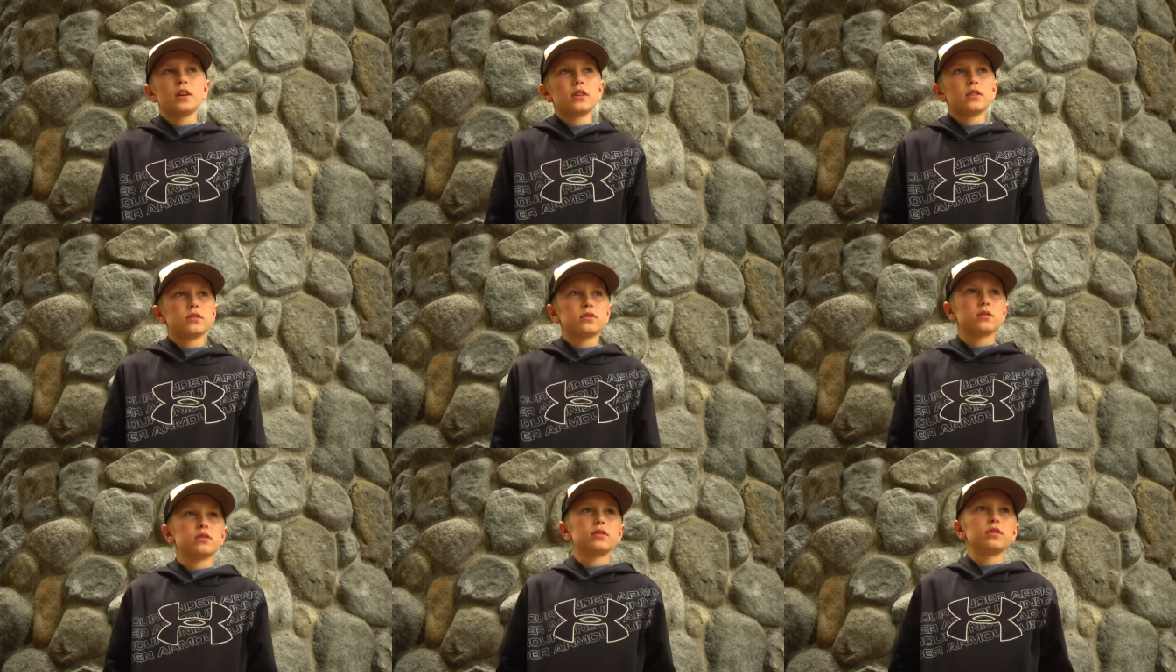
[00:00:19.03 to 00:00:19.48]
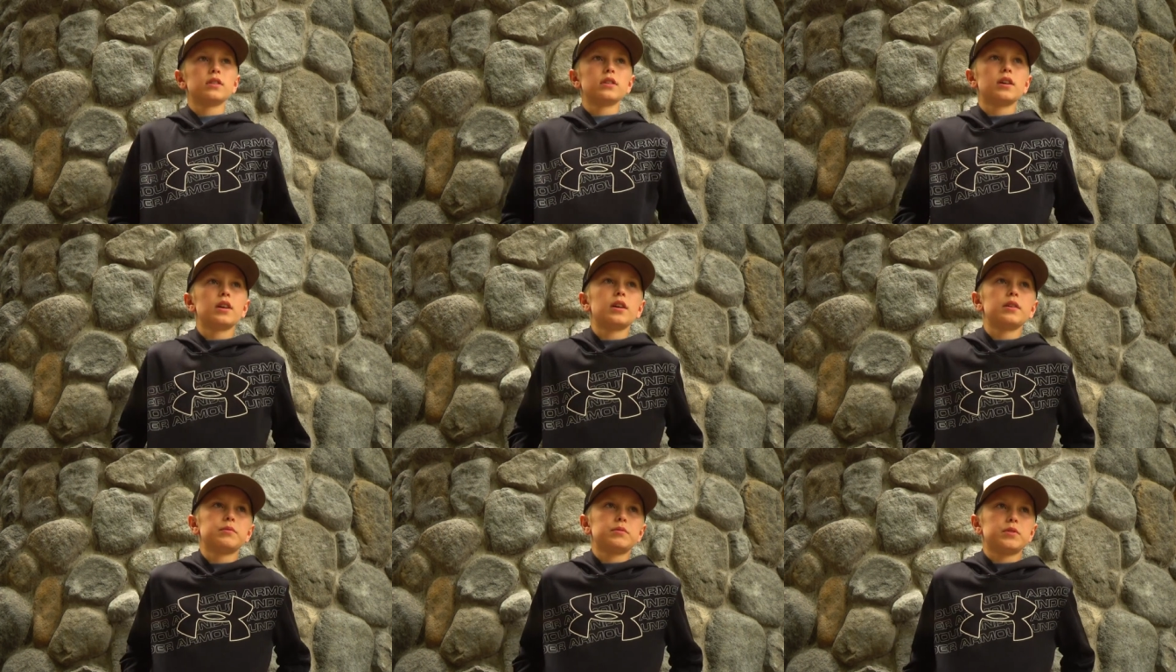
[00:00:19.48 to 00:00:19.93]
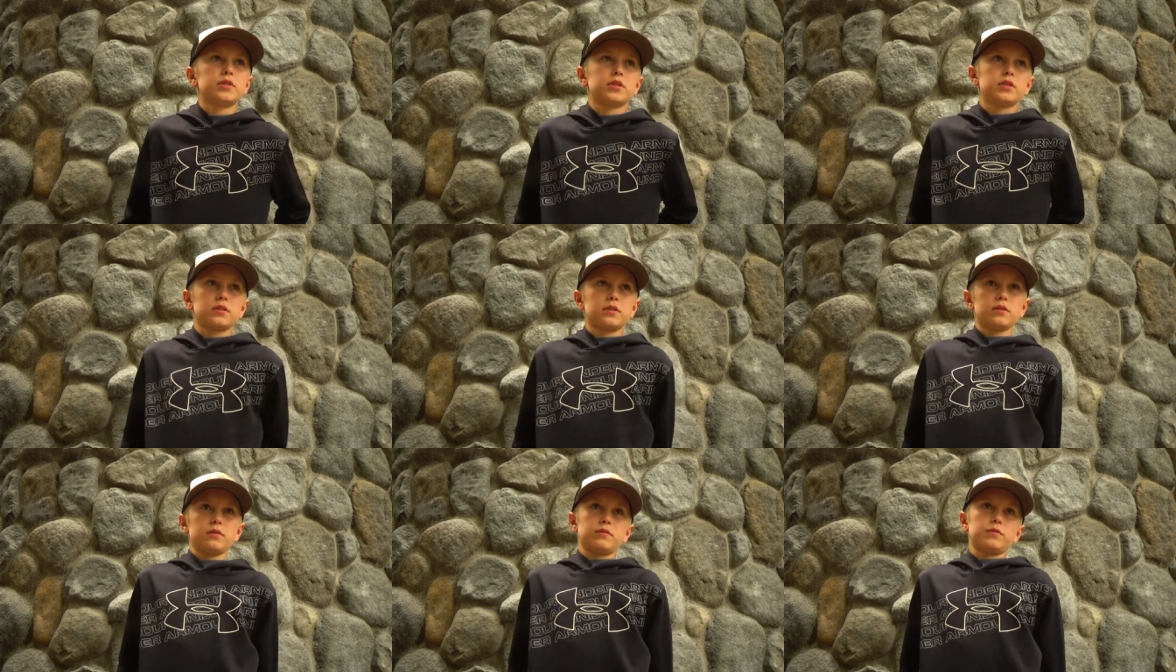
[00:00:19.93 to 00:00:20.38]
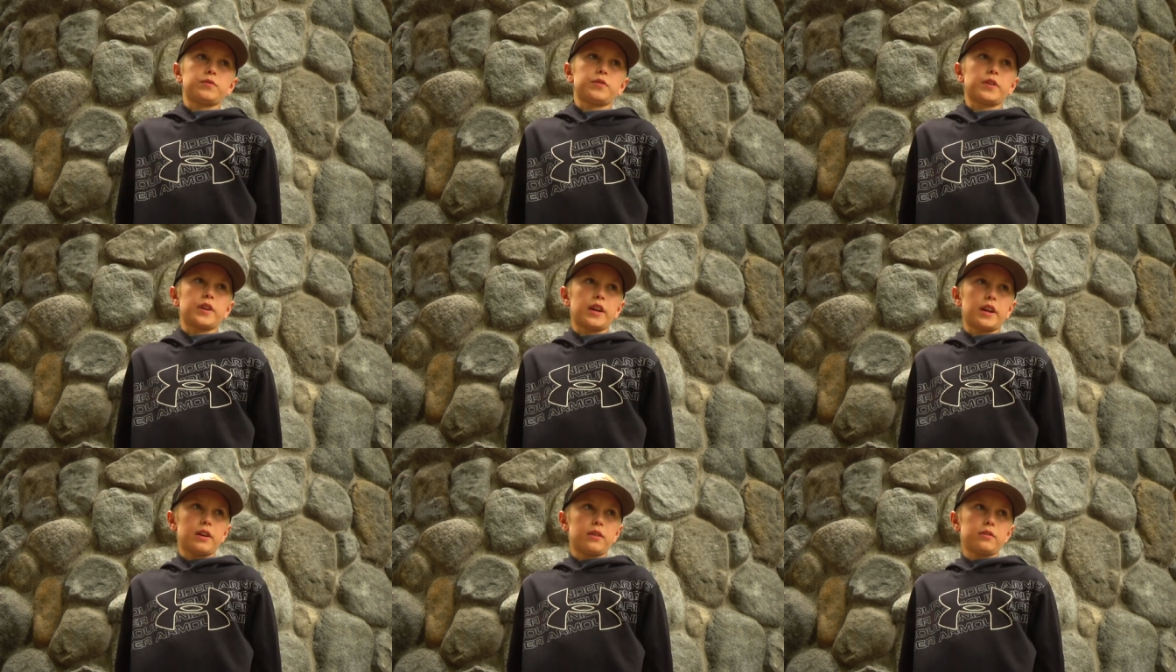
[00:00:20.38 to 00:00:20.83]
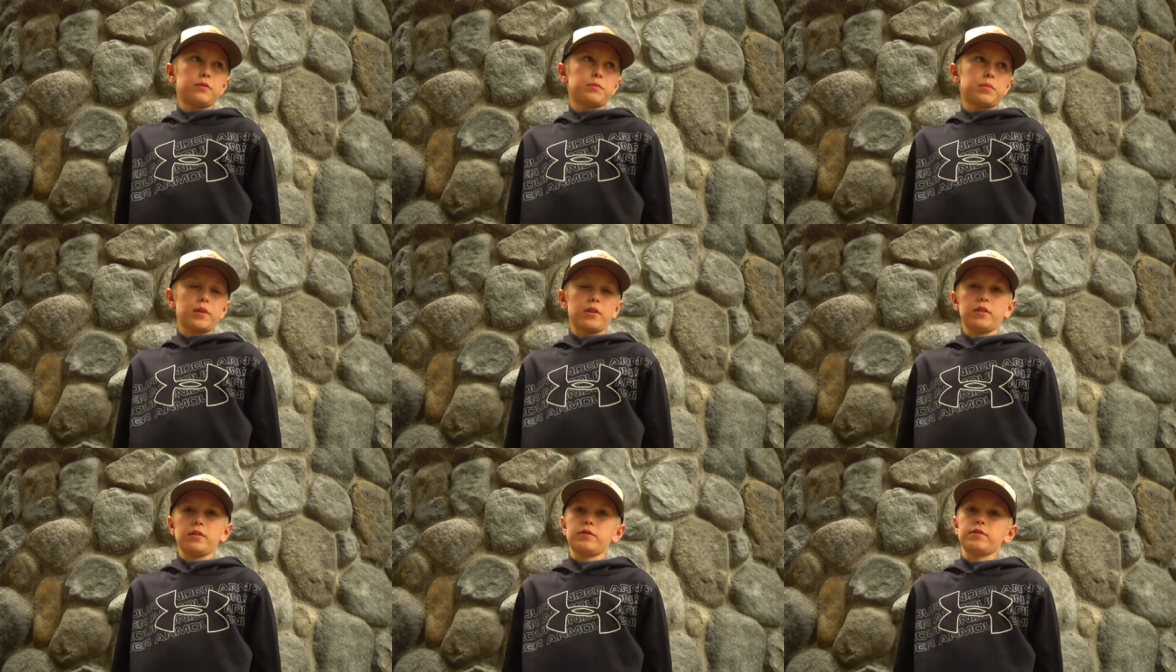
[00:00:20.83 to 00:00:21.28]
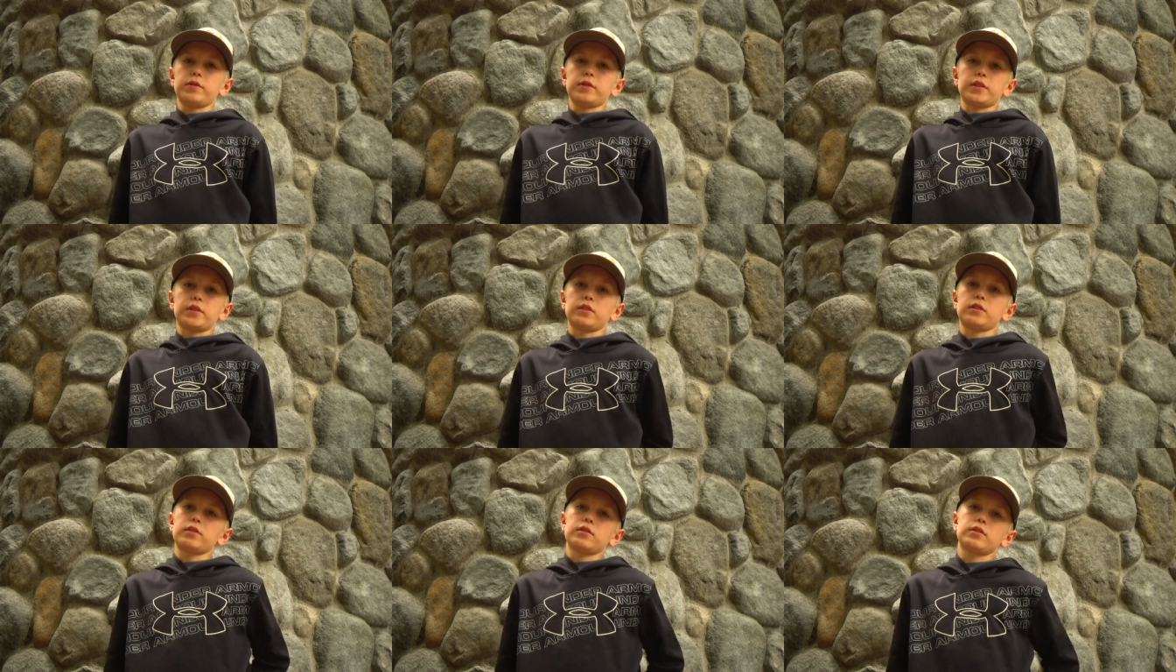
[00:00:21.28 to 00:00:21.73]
So I'm just for now, probably for